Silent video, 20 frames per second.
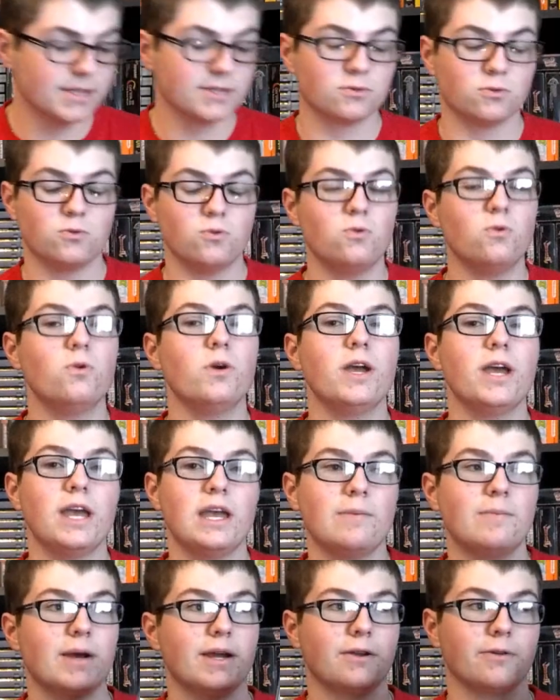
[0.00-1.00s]
is
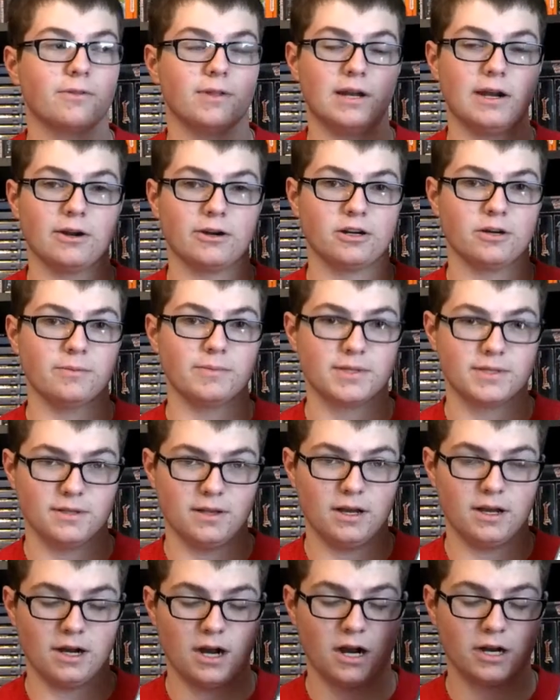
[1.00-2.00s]
way better than
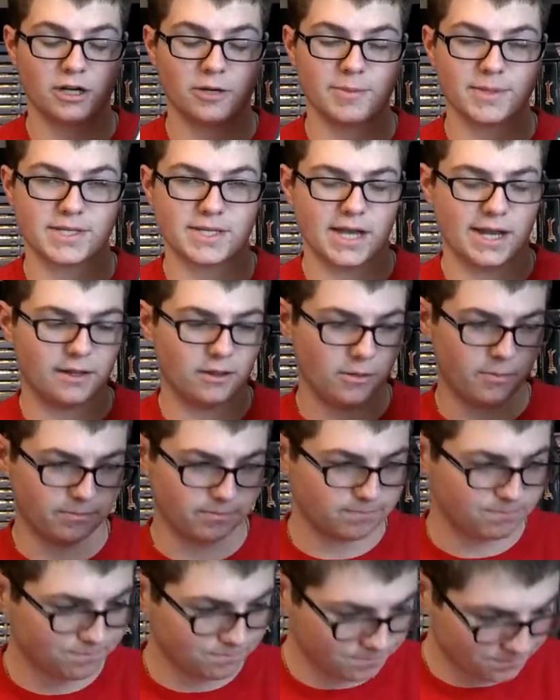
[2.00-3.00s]
Arkham Asylum.
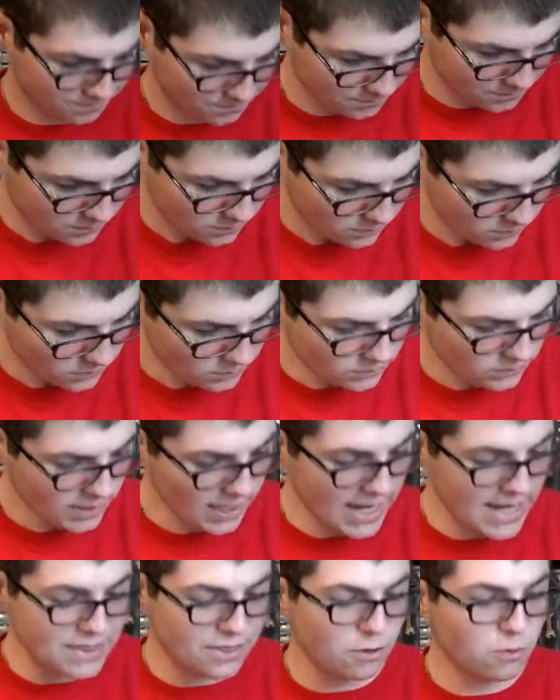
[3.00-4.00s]

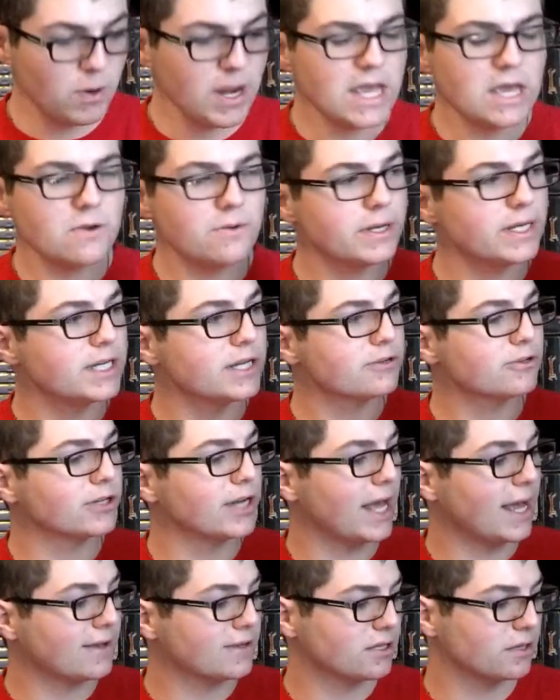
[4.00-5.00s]
And the Wii U
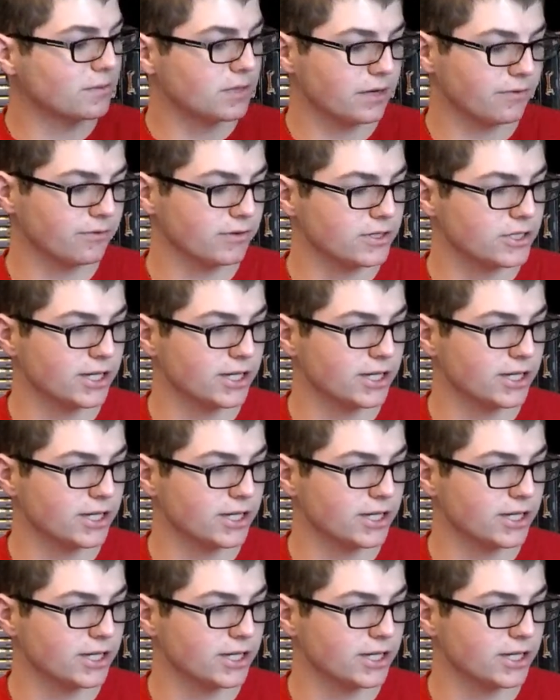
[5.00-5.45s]
edition has some different